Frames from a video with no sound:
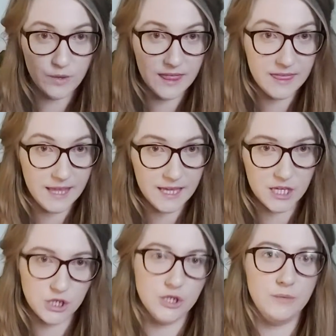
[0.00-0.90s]
we think
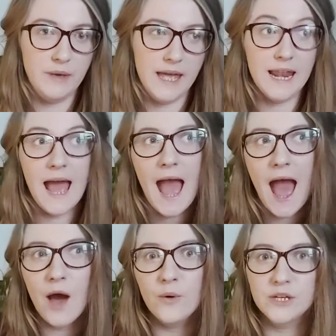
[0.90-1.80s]
it should be and
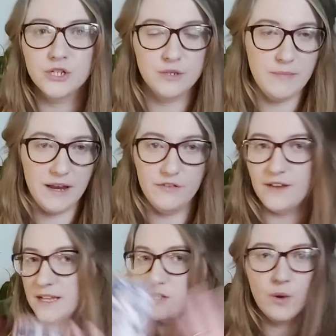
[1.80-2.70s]
how it should
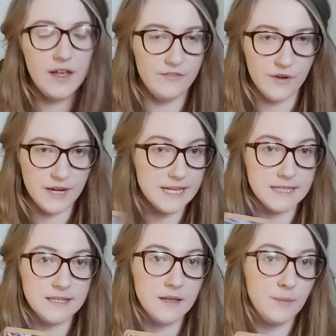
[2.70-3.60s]
manifest, whatever it
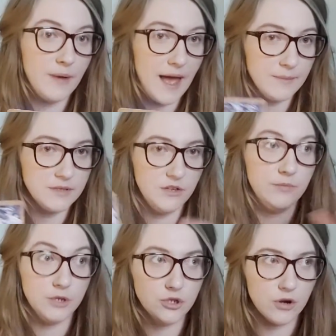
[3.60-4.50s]
is that perhaps you've
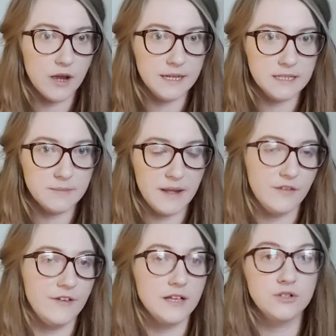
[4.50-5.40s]
been trying to
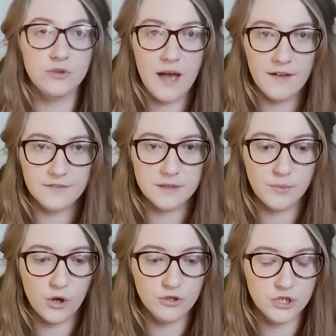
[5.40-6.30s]
manifest or have
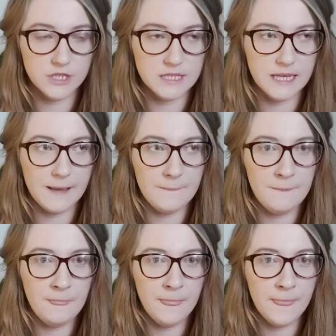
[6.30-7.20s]
subconsciously.
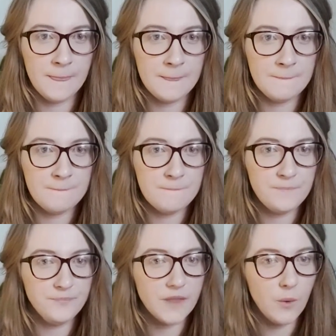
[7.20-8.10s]

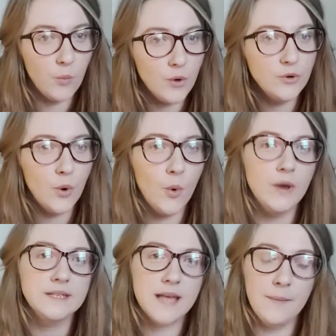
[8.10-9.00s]
It won't
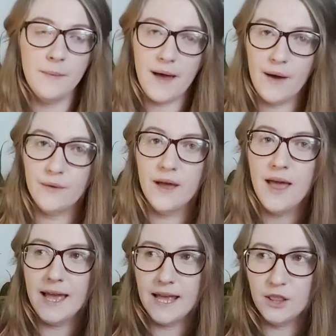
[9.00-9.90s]
always come about
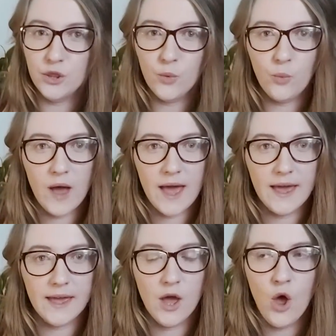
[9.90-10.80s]
in the
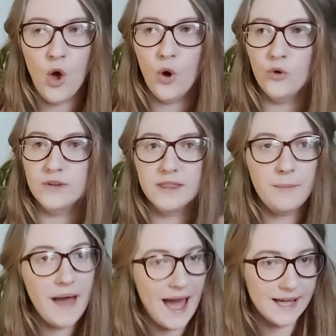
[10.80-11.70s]
way or in the
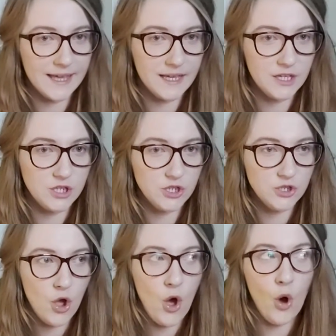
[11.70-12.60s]
package
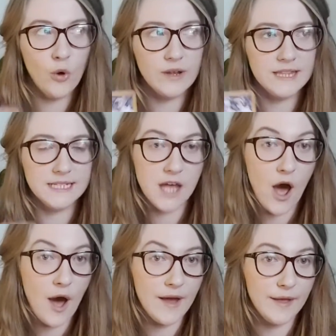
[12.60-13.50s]
or at the
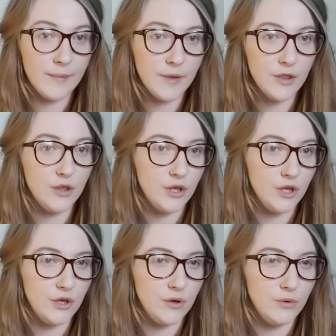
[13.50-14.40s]
time that
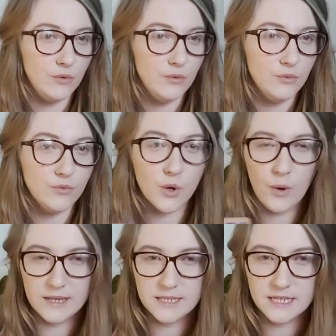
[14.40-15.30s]
you
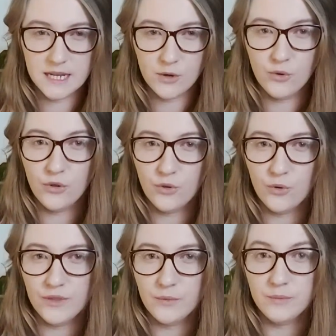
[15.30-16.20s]
requested it or
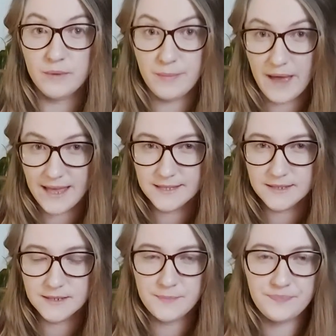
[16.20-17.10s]
thought that would be
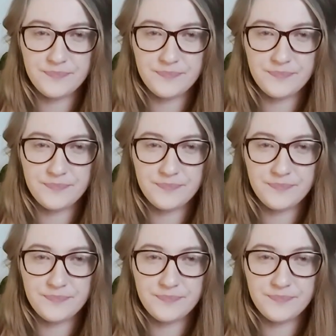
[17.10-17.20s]
best.